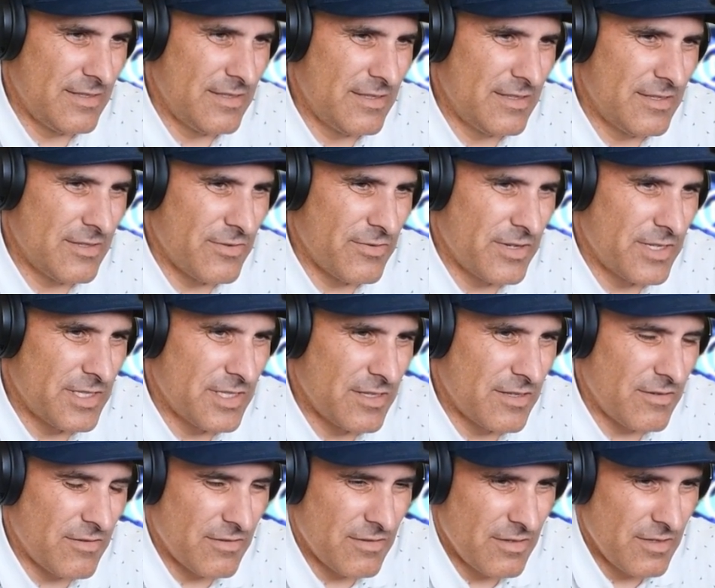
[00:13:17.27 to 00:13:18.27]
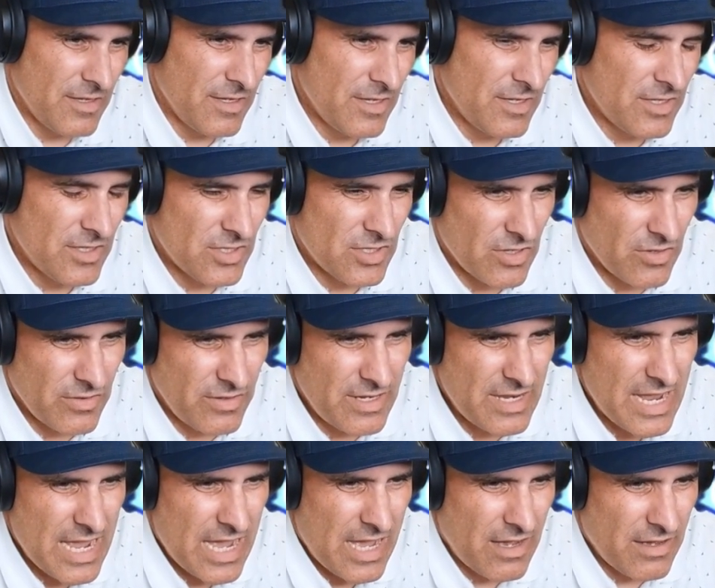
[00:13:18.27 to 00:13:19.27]
It's Red Skull. So
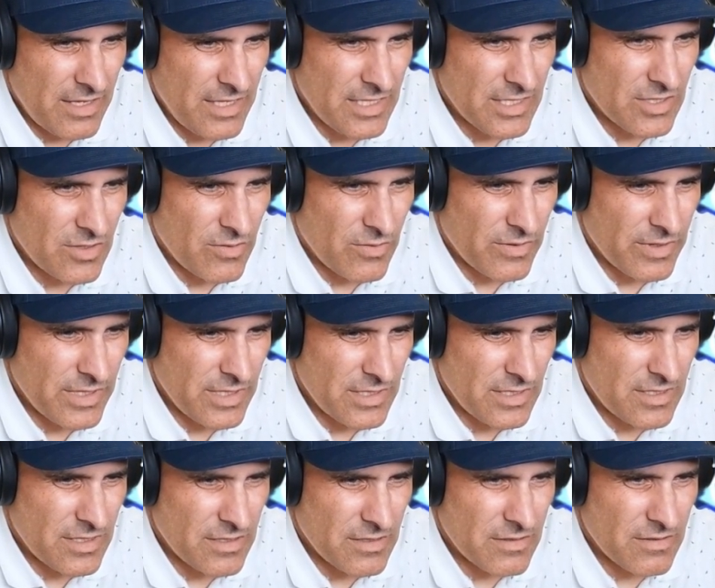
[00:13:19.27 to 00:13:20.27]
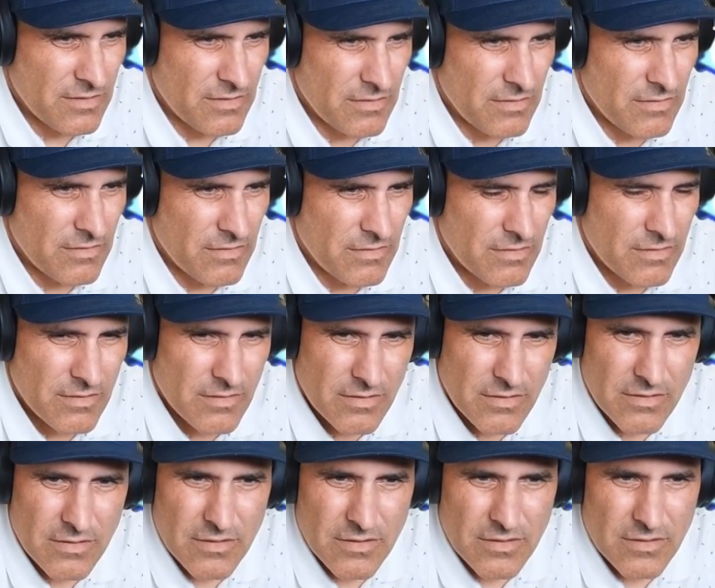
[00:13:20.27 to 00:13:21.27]
now he's going to
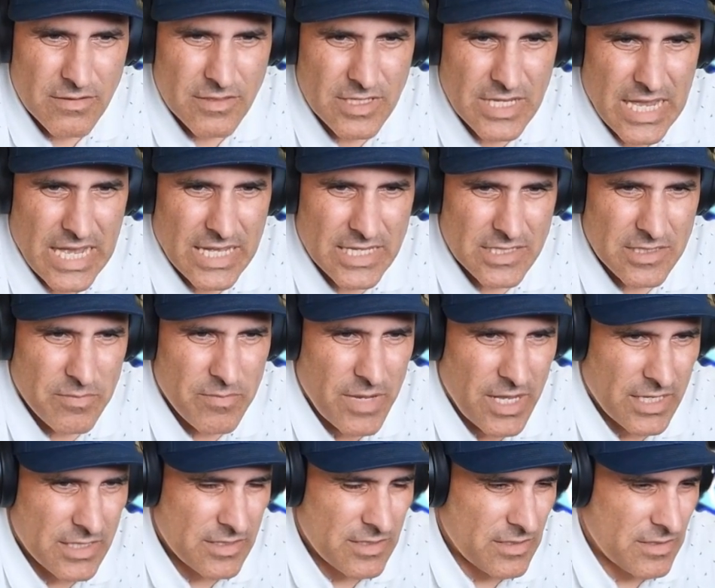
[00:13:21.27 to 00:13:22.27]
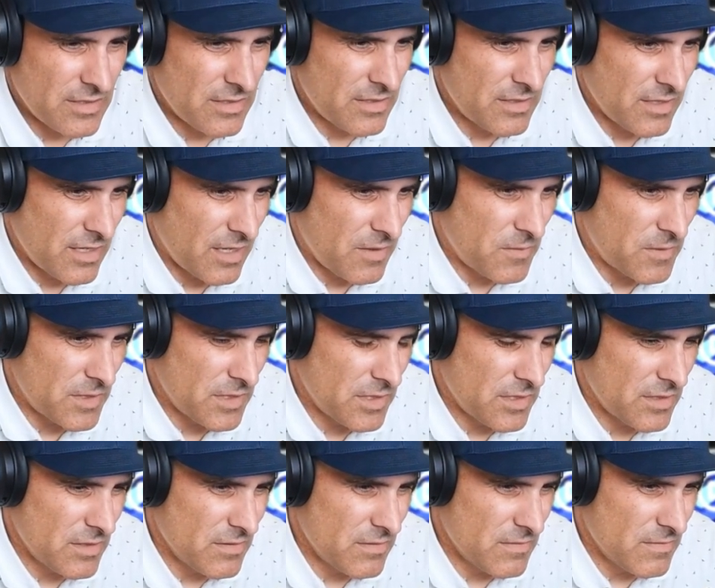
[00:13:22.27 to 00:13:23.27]
Taskmaster, I would
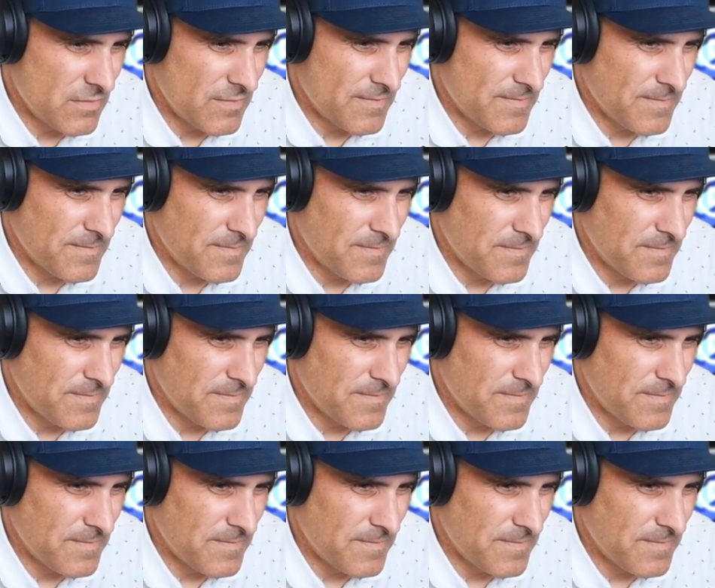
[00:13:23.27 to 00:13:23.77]
assume.